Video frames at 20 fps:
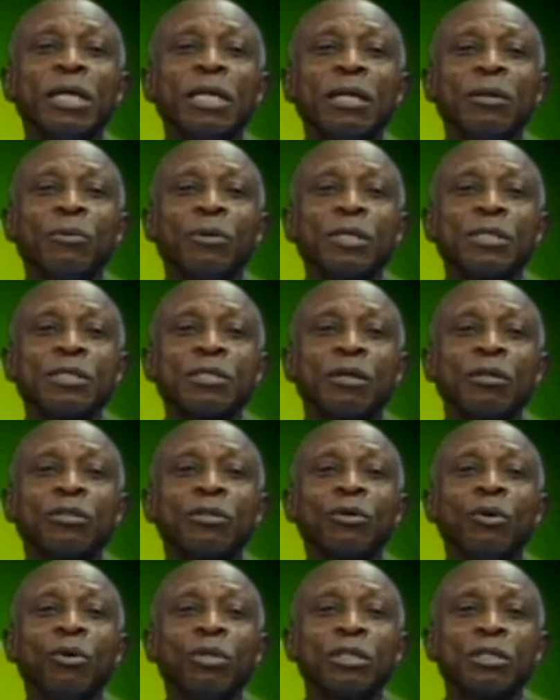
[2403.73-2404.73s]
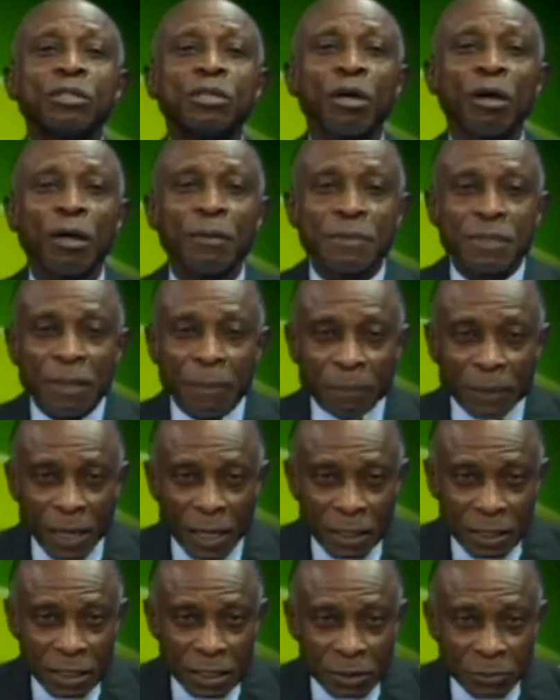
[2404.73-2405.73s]
was on good terms,
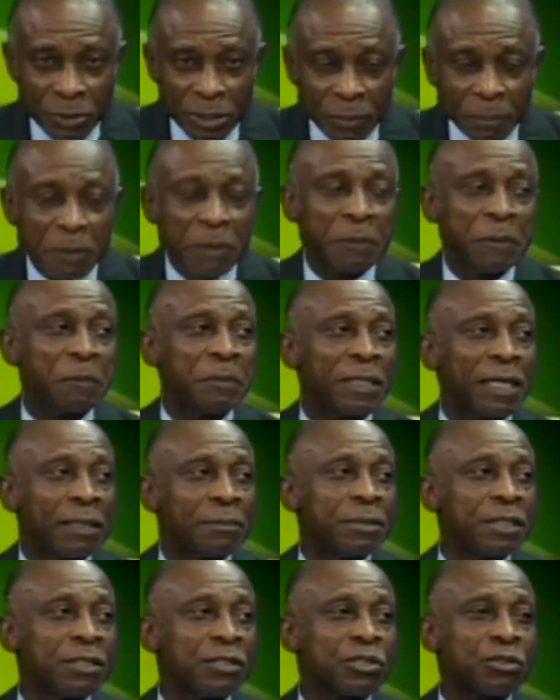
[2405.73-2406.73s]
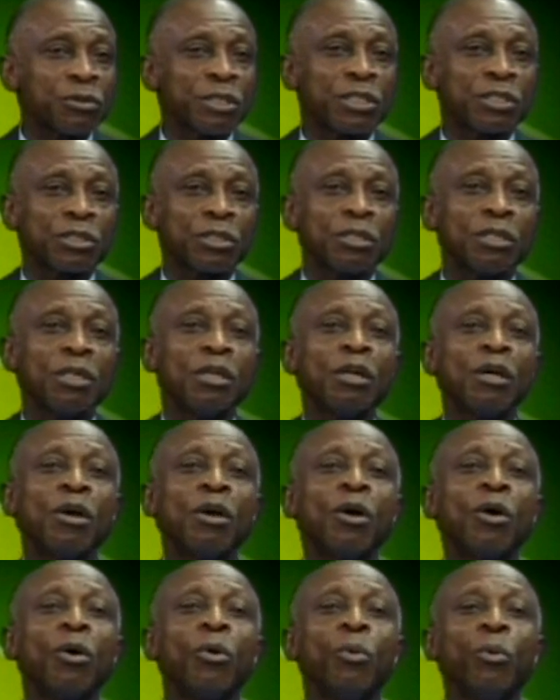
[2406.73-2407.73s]
apparently, with the PPP administration,
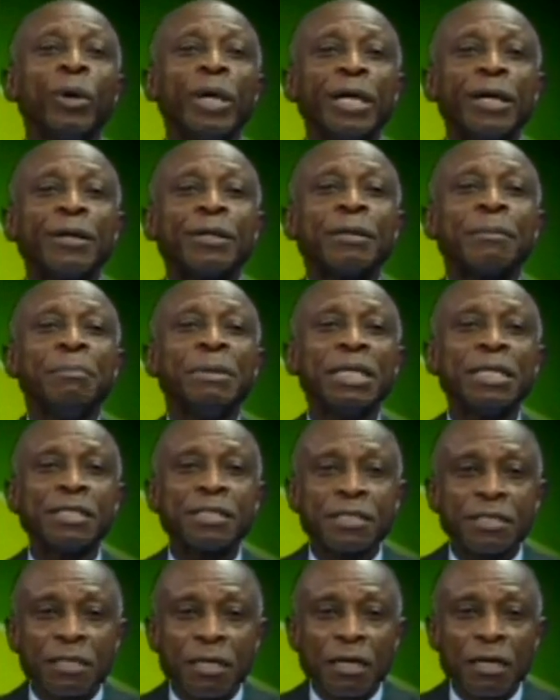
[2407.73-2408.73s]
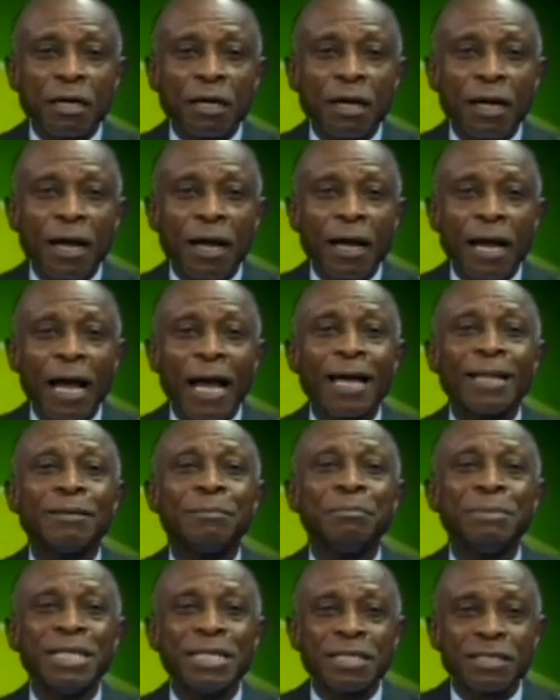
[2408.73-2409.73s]
where the minister
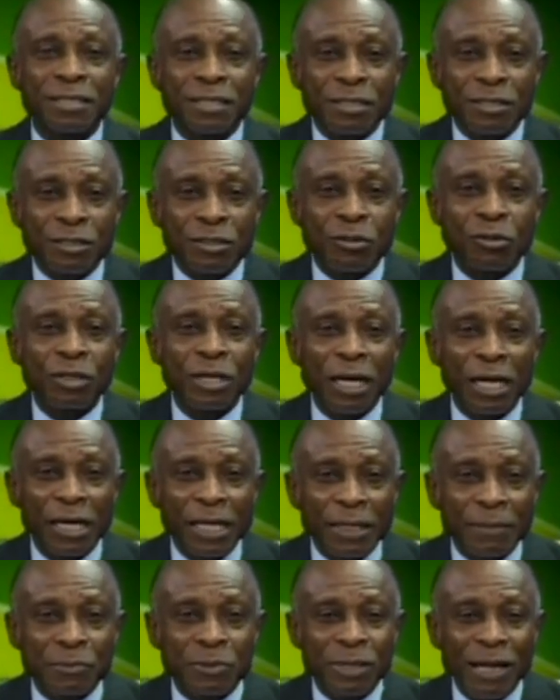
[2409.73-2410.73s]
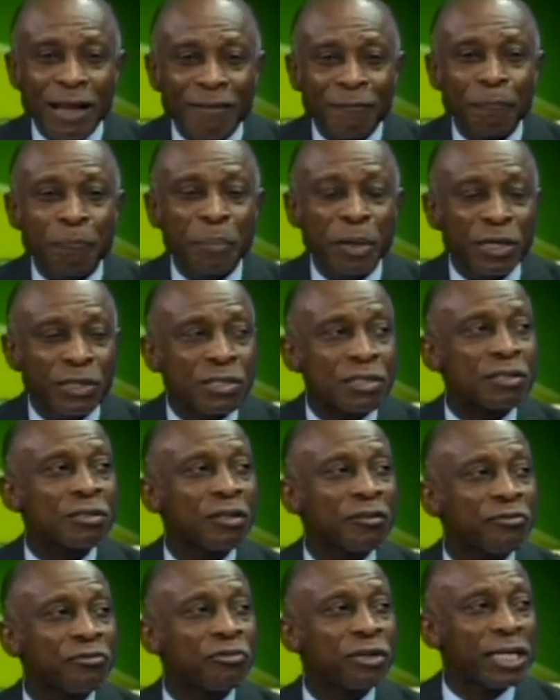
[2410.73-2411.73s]
and ministers could claim to have
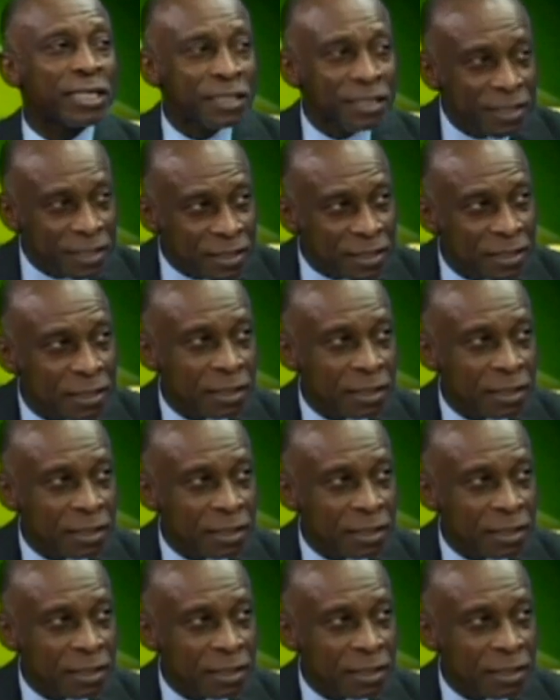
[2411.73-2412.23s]
personal friends